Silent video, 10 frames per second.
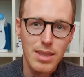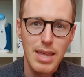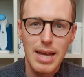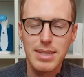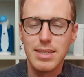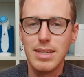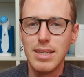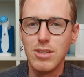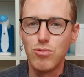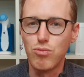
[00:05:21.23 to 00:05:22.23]
That
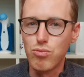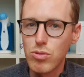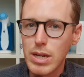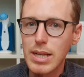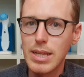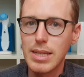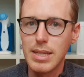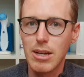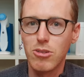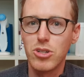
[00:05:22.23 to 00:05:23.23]
is really
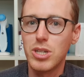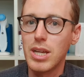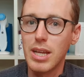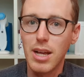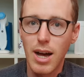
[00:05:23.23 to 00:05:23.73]
nourishing and